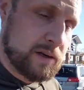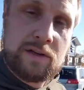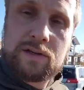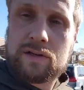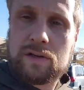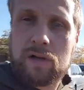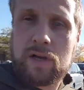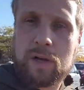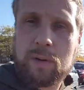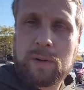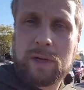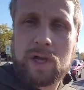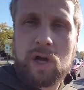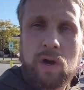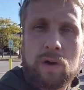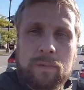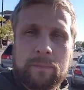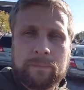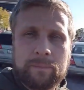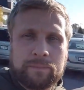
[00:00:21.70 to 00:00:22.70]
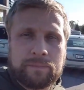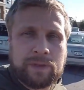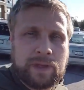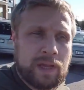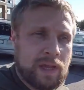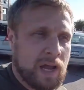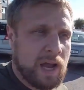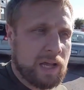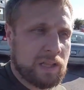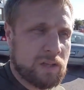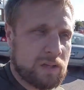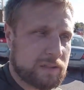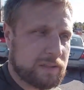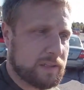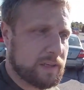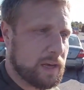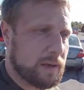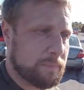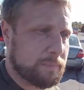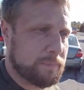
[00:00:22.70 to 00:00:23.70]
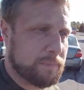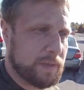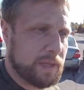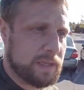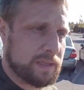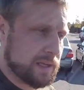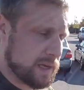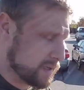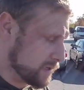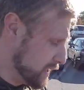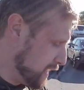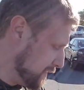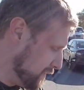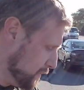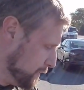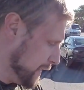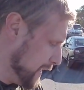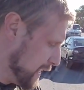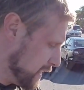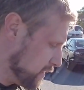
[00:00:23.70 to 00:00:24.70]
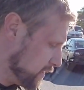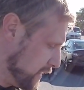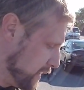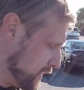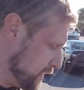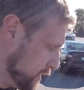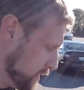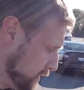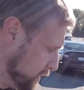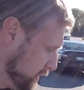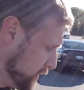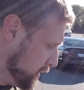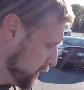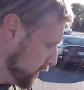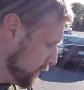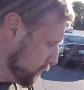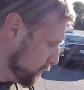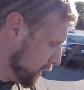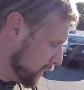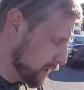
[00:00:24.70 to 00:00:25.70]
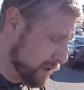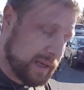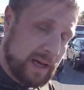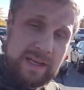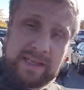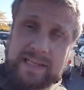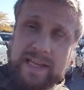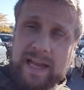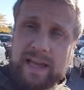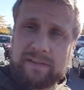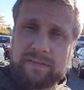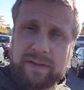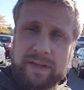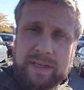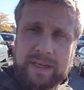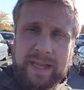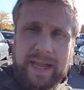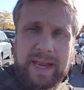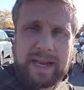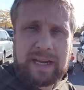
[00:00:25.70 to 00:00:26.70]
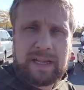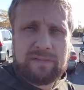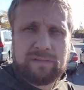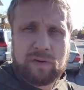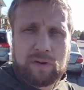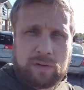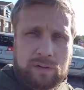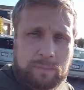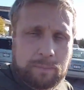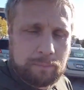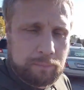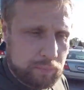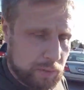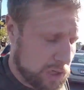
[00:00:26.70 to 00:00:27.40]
So here we go. I looked it up. It doesn't have a battery, but it does have an 80-volt